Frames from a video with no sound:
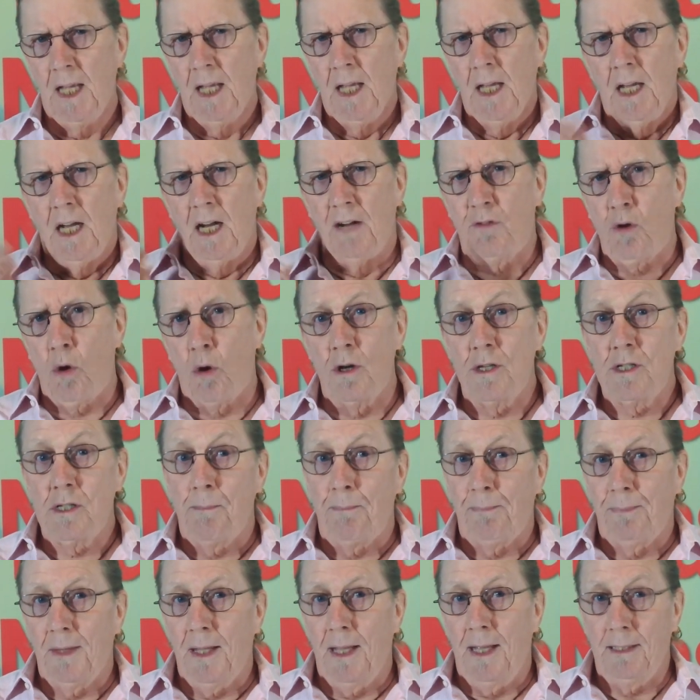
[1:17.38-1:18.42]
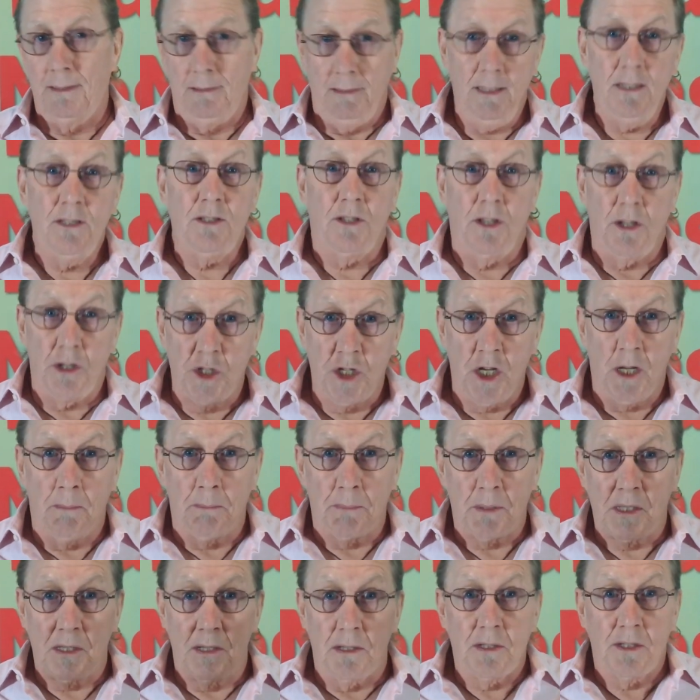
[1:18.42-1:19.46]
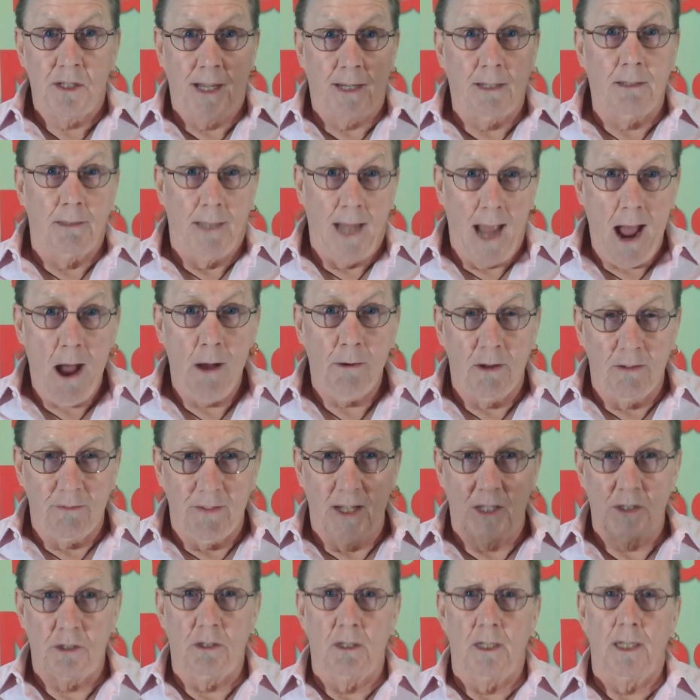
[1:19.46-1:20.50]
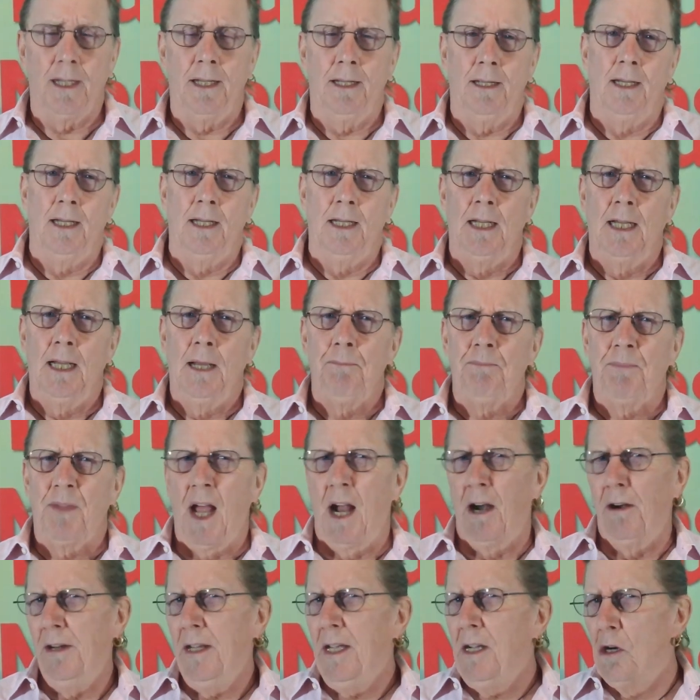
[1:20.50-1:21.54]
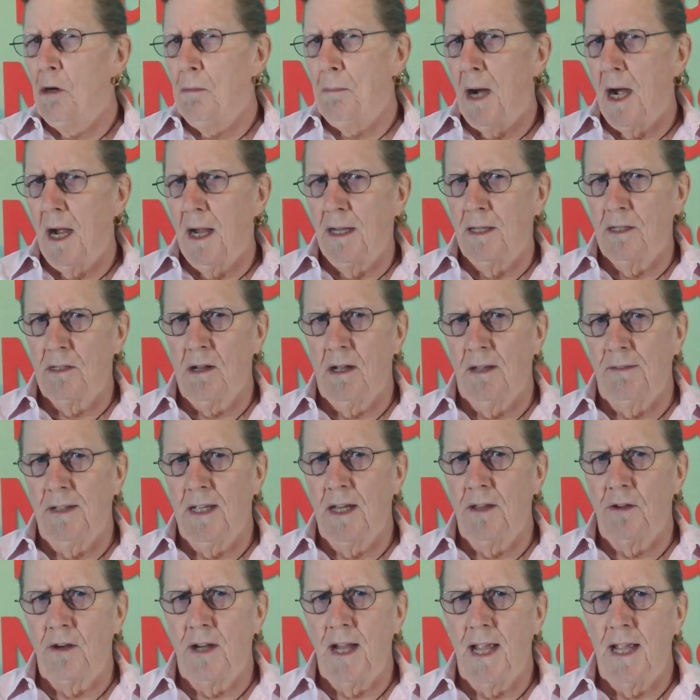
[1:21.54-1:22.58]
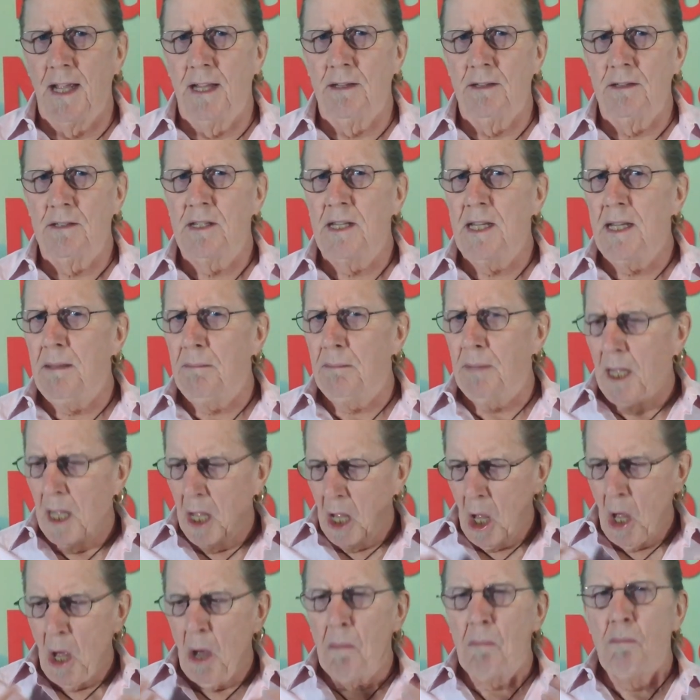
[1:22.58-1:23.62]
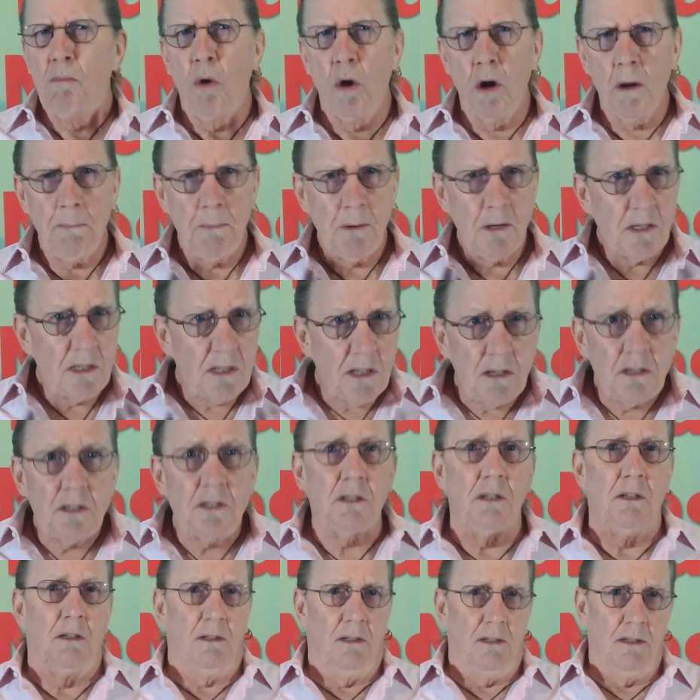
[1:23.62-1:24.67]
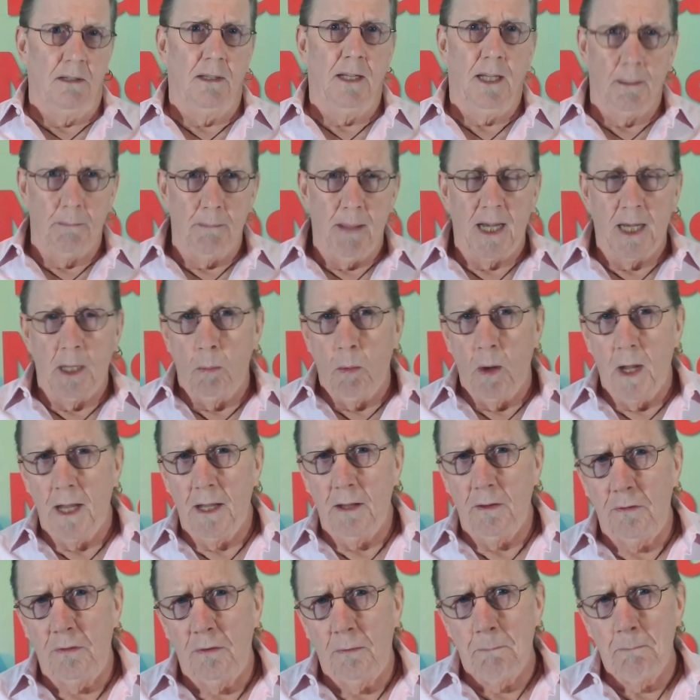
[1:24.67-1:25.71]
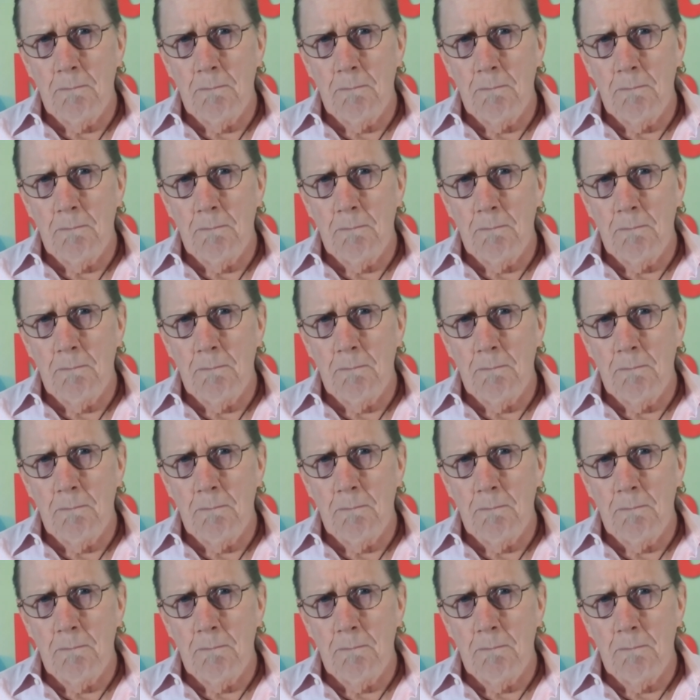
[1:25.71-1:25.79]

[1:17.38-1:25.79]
Of course, at least the chimps settle down eventually. Our ego minds, on the other hand, seem more persistent in many ways.